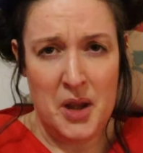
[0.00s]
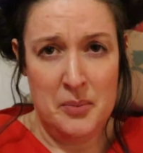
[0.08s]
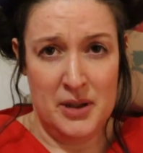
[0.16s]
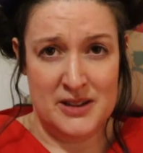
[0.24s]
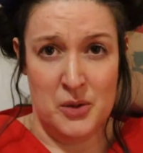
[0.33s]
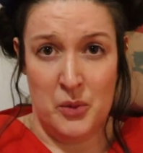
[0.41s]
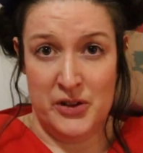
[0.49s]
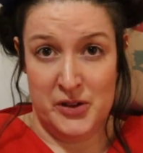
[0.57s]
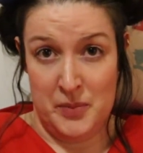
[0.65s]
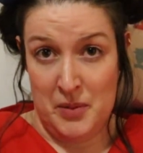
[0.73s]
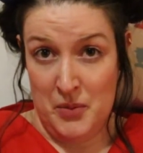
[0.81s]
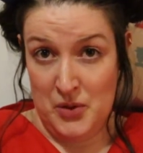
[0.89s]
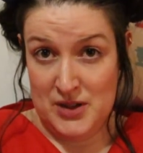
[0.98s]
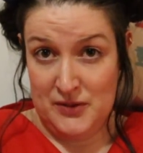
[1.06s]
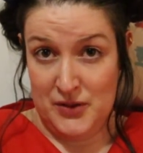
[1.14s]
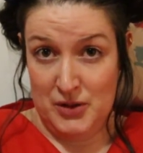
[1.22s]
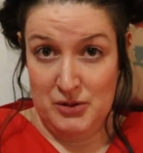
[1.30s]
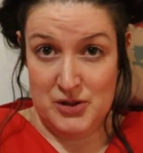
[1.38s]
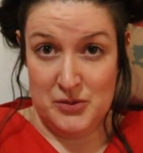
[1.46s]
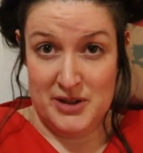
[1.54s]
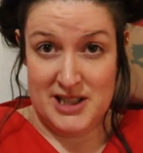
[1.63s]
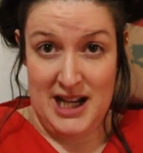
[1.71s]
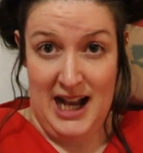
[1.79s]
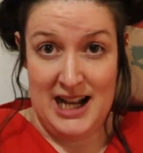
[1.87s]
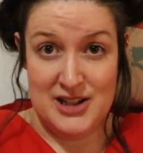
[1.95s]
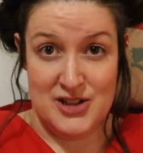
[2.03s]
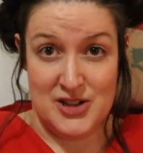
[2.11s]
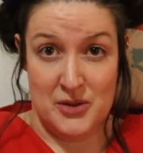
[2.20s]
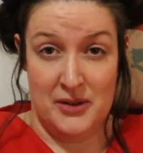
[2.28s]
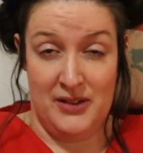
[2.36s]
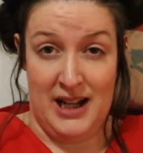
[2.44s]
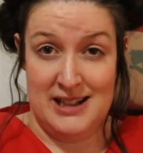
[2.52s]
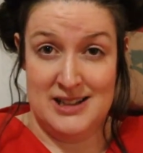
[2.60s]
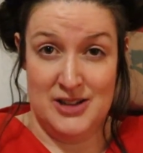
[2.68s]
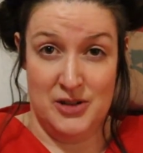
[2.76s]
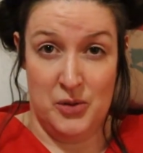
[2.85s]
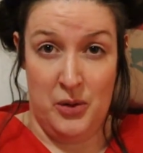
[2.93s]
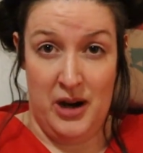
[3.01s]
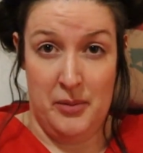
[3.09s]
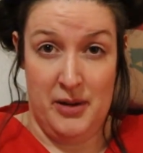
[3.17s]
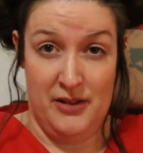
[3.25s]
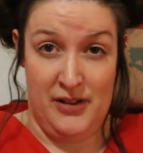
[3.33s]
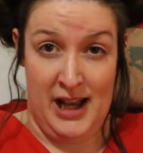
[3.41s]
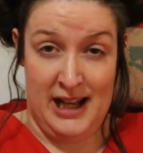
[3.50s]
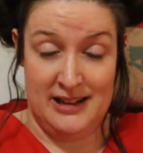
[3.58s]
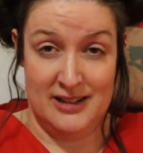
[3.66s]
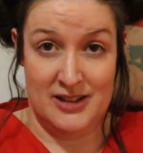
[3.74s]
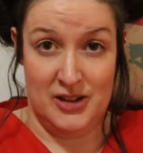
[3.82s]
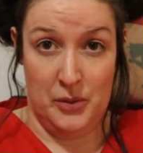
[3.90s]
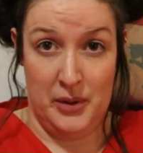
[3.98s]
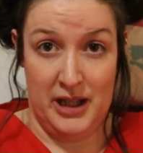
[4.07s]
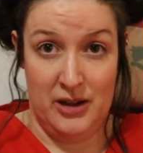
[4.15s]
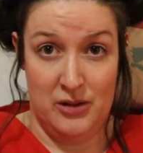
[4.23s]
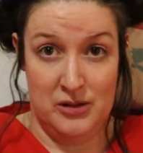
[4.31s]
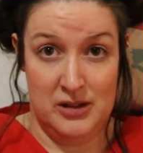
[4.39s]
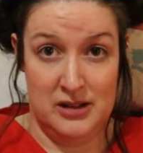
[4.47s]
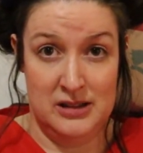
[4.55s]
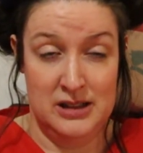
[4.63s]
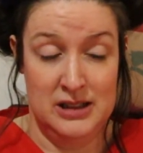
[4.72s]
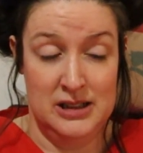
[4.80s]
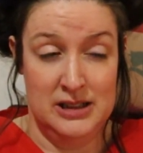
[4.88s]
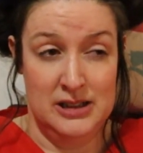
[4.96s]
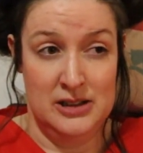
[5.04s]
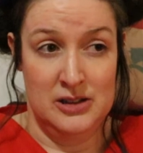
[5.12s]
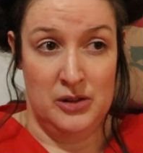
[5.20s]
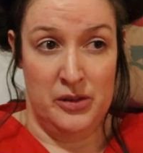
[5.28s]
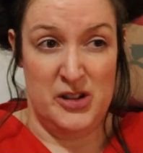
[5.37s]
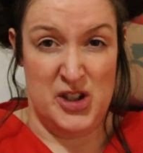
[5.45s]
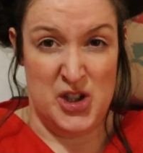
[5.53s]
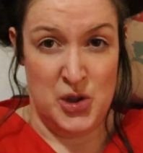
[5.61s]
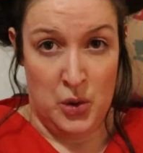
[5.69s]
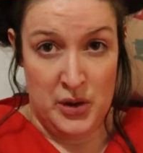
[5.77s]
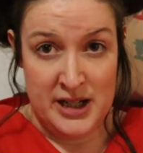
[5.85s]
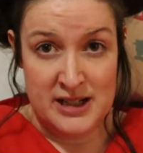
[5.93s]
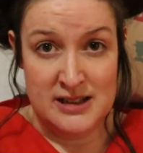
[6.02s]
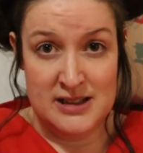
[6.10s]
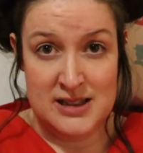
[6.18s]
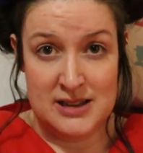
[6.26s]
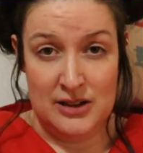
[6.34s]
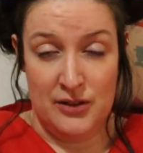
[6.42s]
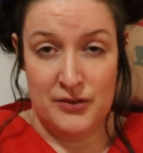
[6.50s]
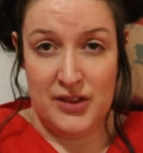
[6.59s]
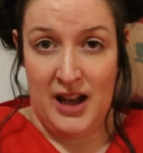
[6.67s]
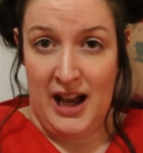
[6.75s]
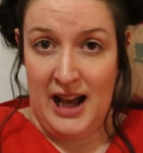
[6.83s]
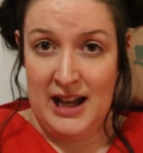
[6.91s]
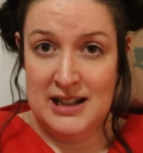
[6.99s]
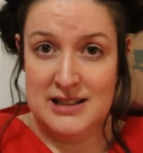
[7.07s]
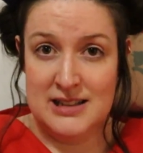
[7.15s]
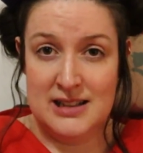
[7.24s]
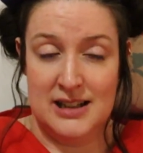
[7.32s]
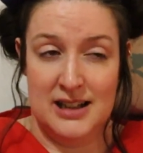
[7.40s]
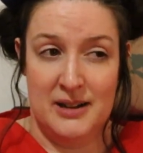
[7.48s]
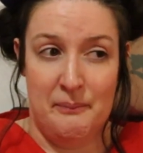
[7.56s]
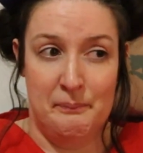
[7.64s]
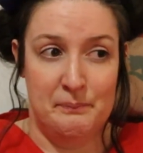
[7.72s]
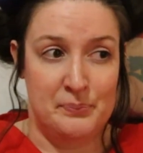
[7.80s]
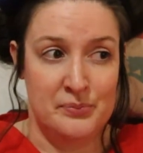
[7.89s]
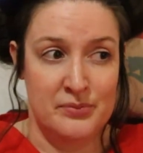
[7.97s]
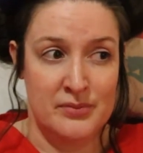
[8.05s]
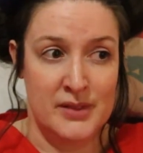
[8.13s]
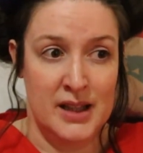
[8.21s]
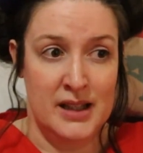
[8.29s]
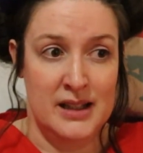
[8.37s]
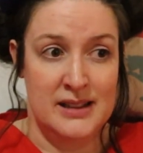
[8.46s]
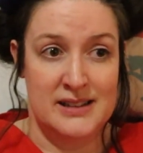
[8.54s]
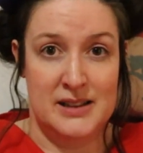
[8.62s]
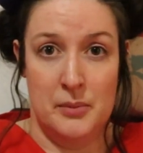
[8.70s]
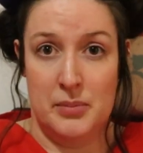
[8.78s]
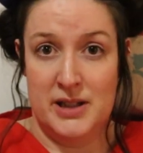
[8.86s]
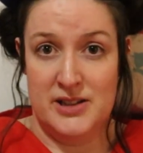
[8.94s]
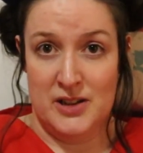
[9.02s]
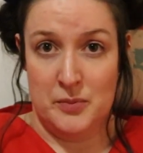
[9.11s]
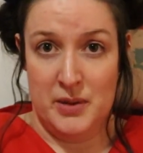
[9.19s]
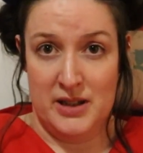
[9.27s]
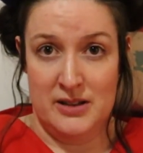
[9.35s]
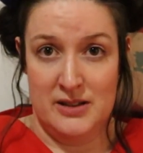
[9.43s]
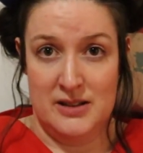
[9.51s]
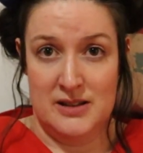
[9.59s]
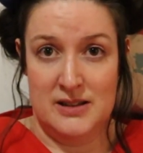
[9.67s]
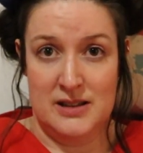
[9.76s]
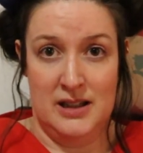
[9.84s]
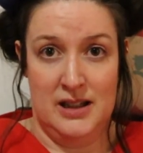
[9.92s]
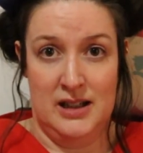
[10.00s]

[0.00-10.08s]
Plus it was a bit more difficult to attach, so I've had to do quite a bit of hand sewing on the joins of the hat, simply just because